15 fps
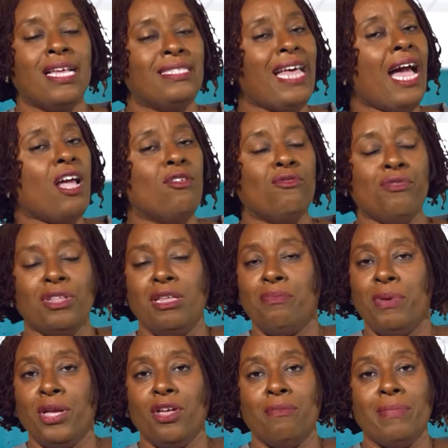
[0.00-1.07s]
Because that can really
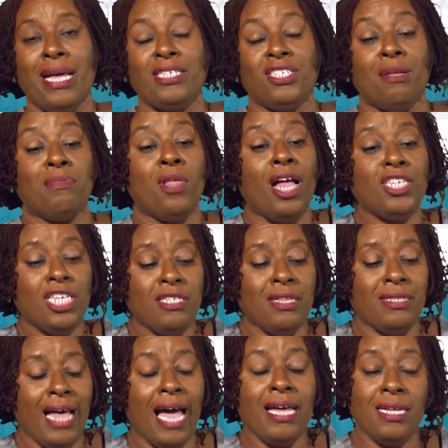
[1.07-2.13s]
break the message up, not just
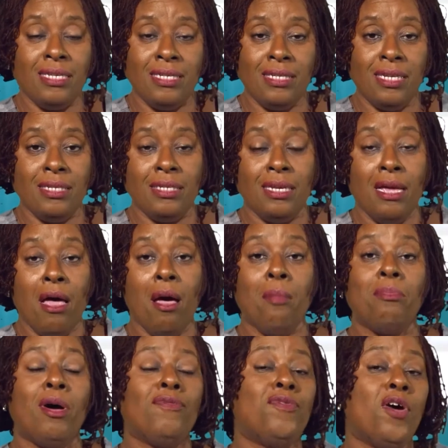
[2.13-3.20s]
in that instance,
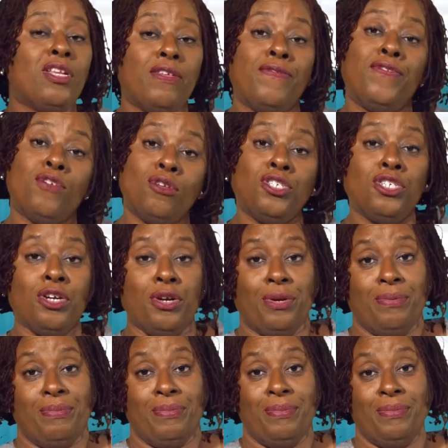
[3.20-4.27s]
but for the future,
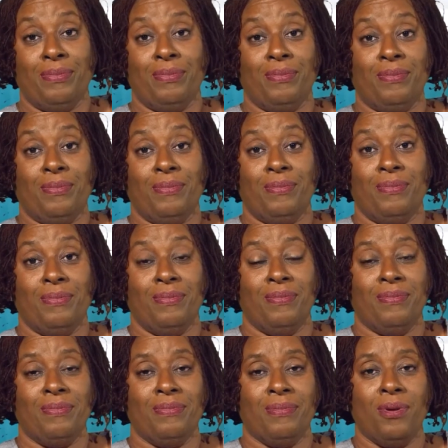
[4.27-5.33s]

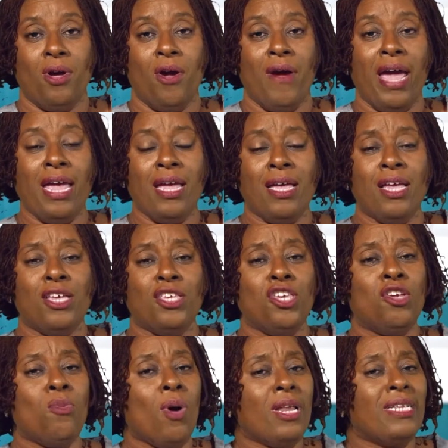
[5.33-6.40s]
all right?
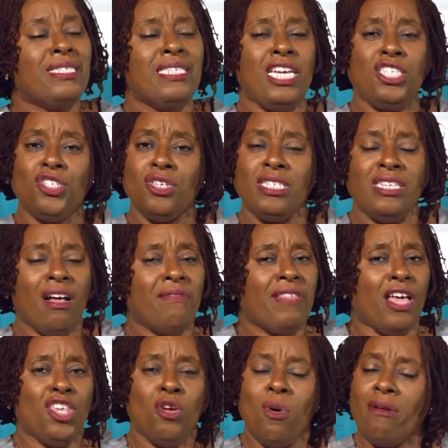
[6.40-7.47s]
You want to teach yourself
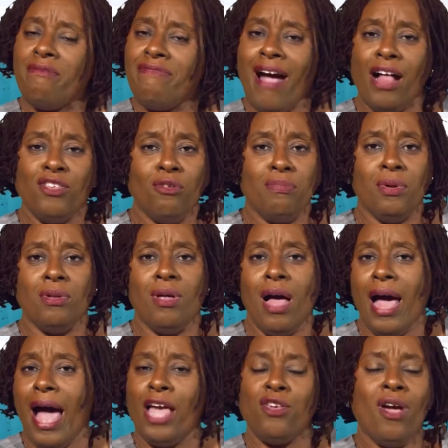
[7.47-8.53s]
that you are valuable
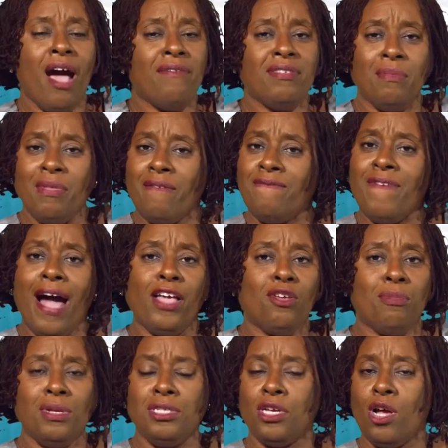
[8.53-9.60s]
and you have something
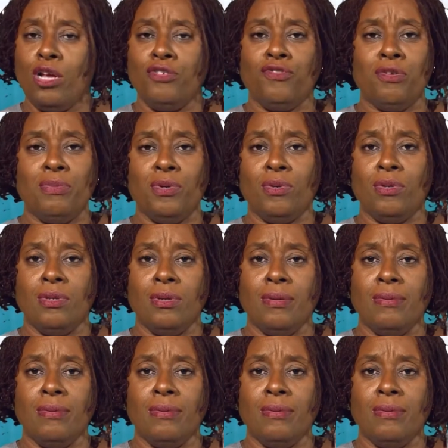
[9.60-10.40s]
valuable to contribute.